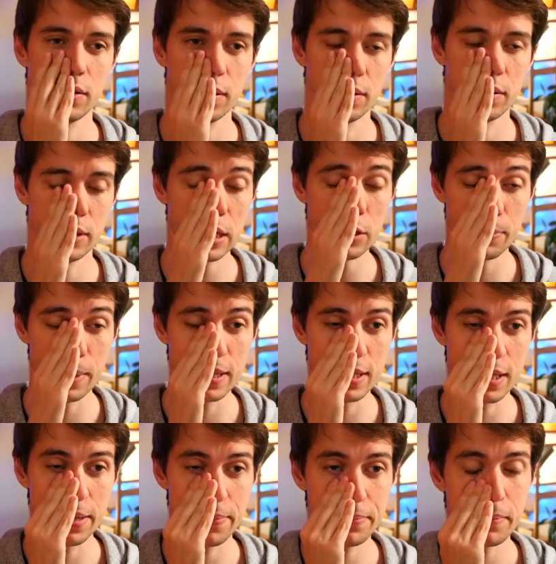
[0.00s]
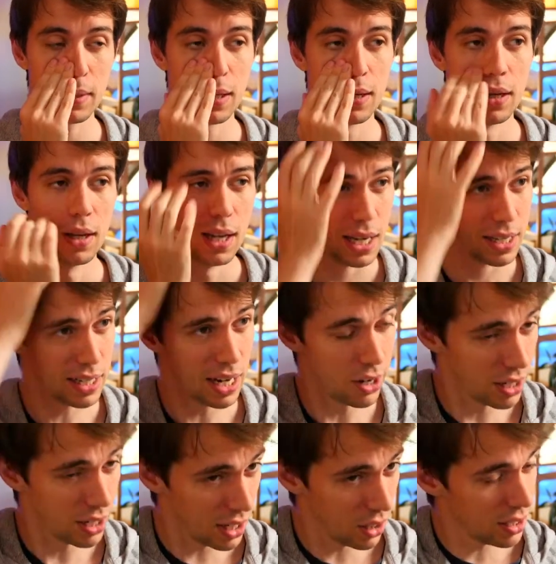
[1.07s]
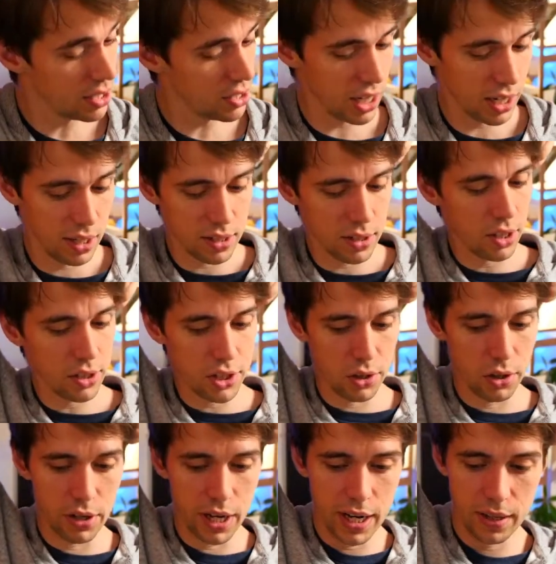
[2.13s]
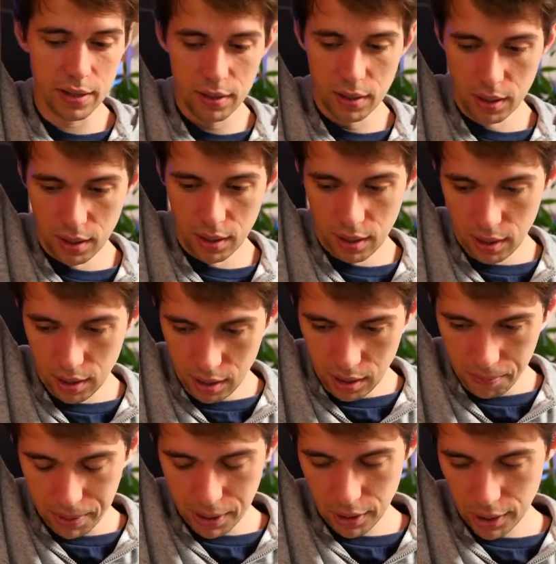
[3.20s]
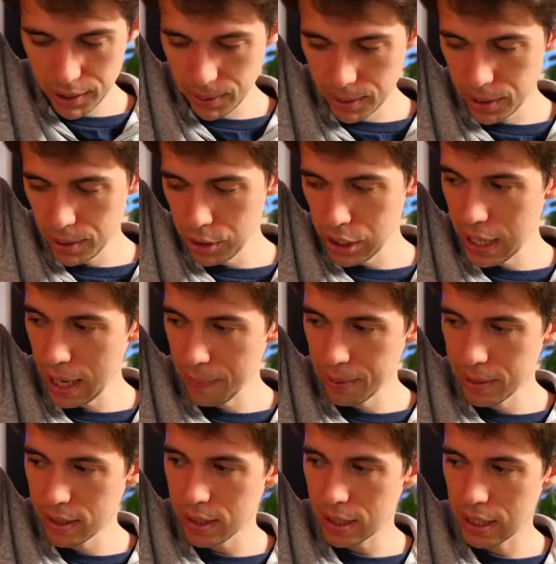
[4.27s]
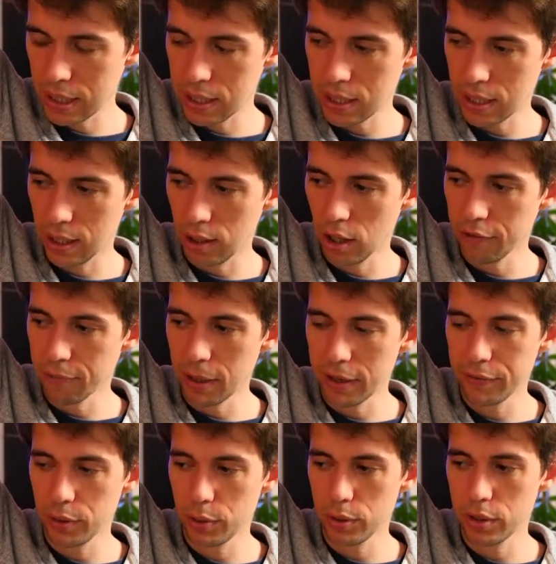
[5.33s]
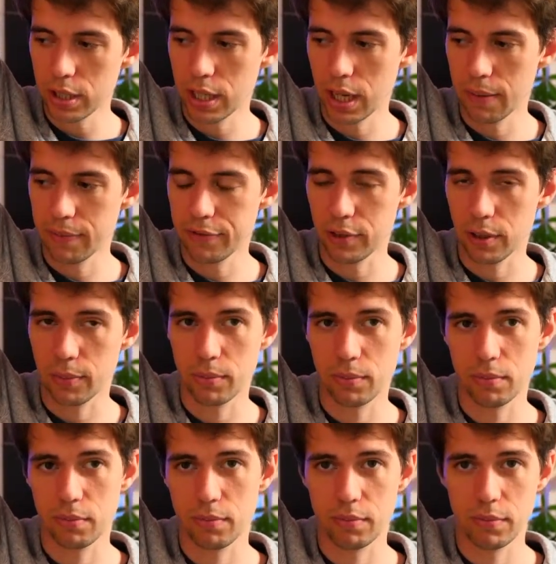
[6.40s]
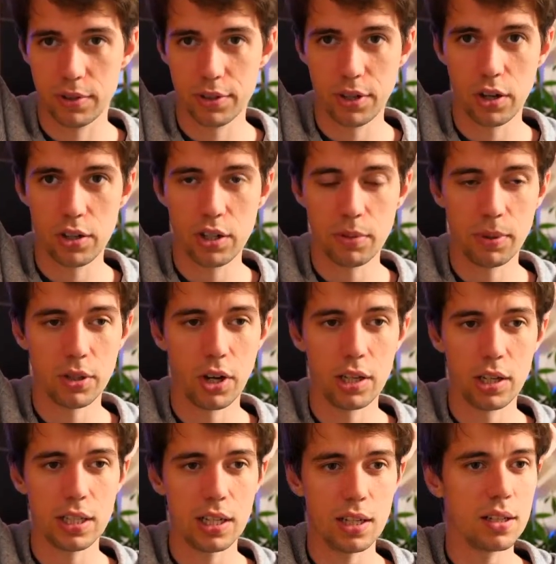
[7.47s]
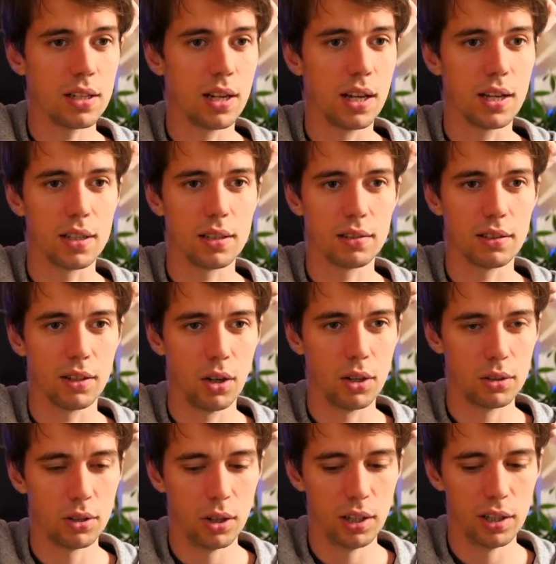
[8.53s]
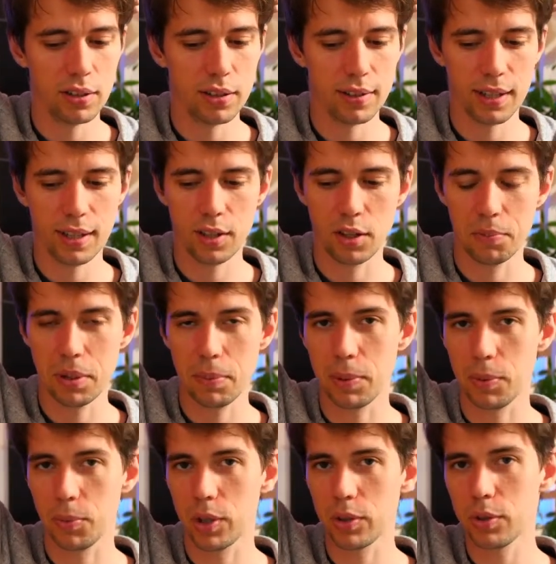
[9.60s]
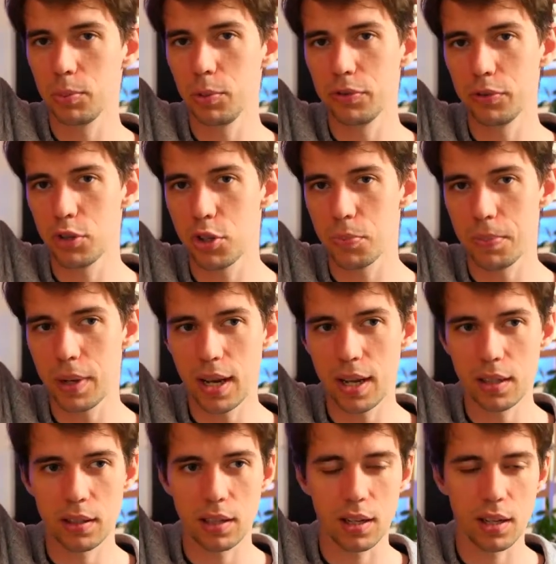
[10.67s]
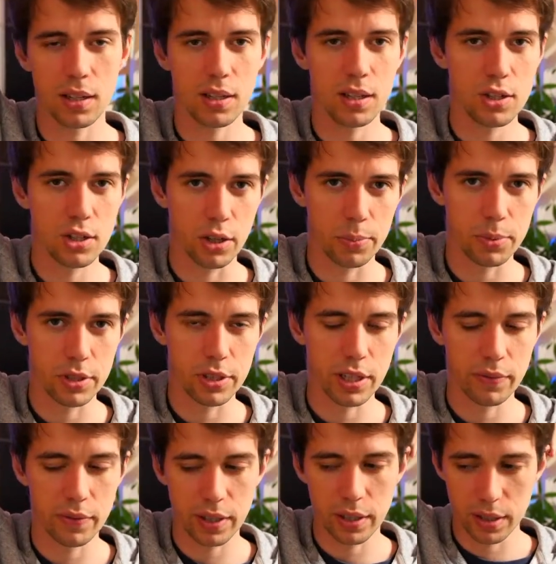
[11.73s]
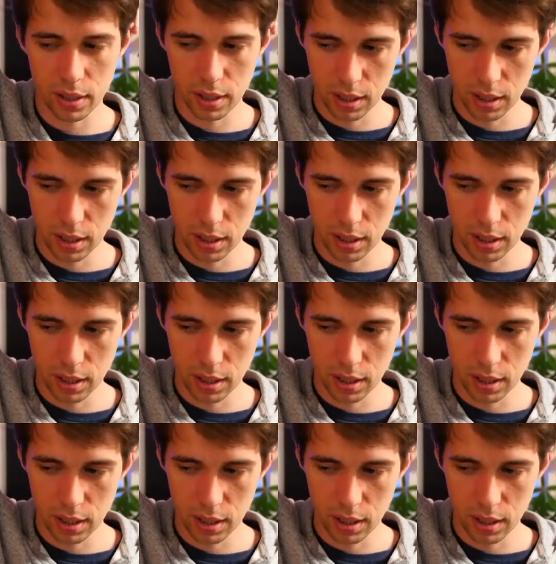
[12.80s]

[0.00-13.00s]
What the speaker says: recommends them. And currently on this channel, it's not so great. Because what usually happens is a lot of my views come from searchable content, like the toilet thing, or people want to move to Japan, get IT jobs or something.